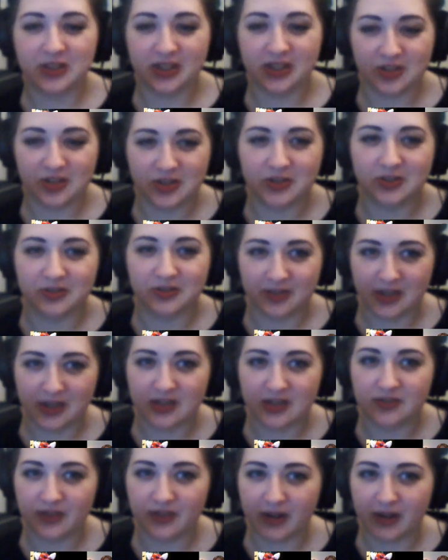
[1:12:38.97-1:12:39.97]
too.
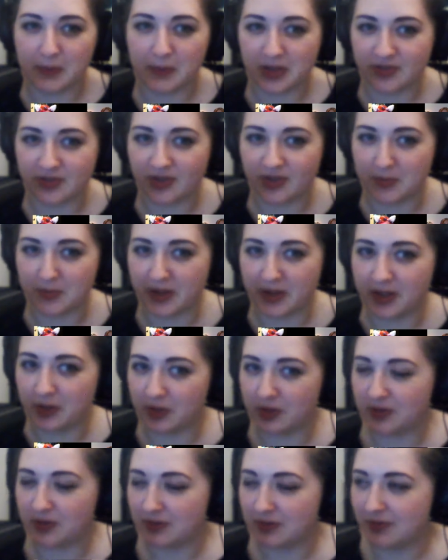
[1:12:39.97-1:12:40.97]
It's very much for my
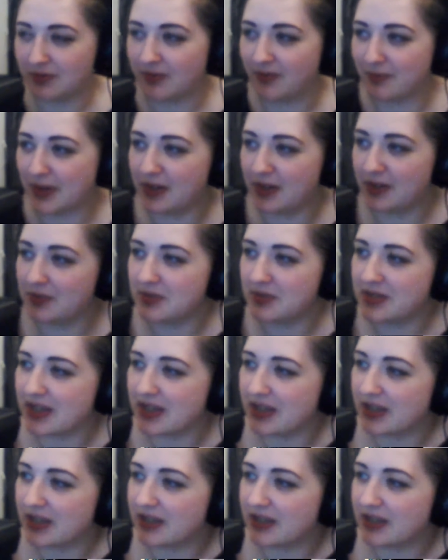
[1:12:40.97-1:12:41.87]
own sake.